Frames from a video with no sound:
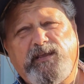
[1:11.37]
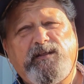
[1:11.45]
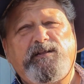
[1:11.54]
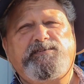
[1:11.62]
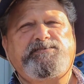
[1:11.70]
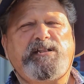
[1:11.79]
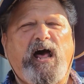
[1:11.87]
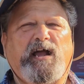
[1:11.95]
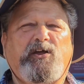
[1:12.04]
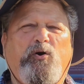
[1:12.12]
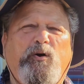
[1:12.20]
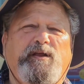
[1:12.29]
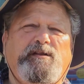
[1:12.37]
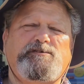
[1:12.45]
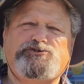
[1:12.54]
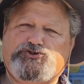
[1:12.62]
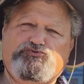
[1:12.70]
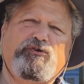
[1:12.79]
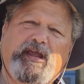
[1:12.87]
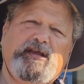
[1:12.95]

and it's not going to shrink